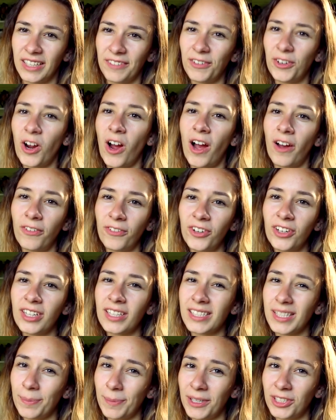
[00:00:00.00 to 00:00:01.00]
If you're offering
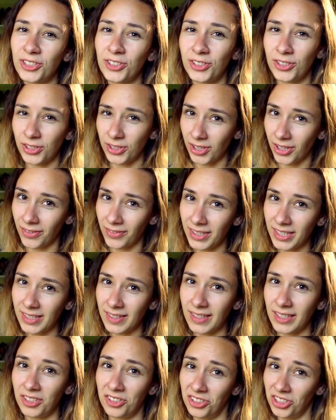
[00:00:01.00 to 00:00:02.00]
a special
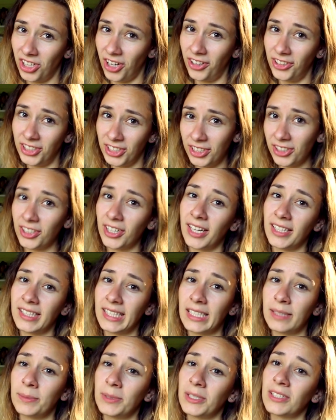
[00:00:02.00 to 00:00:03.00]
service and you're charging your
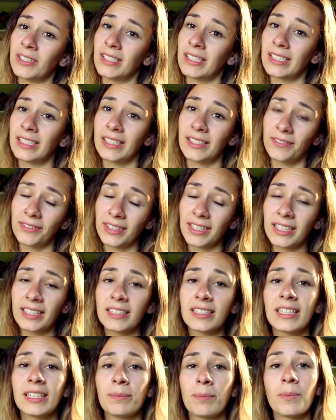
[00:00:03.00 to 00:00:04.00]
customers
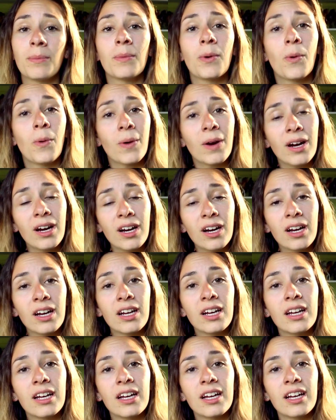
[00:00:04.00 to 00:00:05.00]
significantly more,
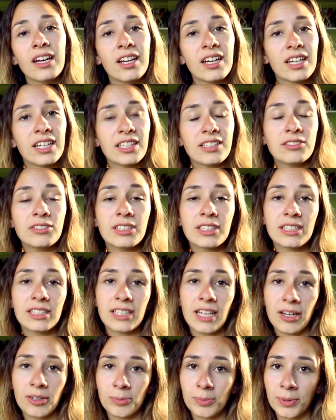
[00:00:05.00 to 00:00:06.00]
you need
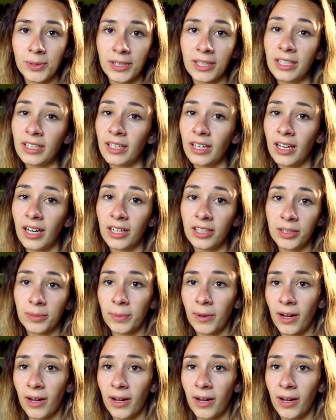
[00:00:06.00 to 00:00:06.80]
to output a good